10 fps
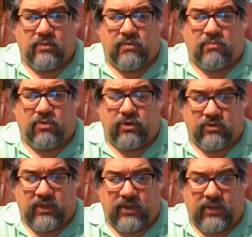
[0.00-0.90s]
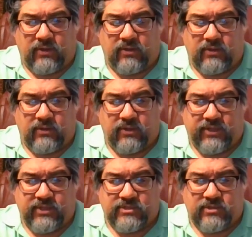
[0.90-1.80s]
Memorial Day
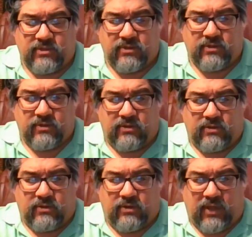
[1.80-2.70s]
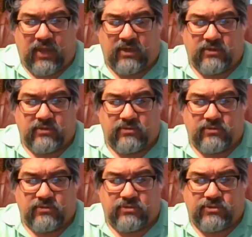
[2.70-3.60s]
is not
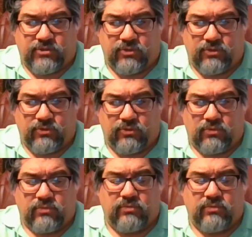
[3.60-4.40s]
to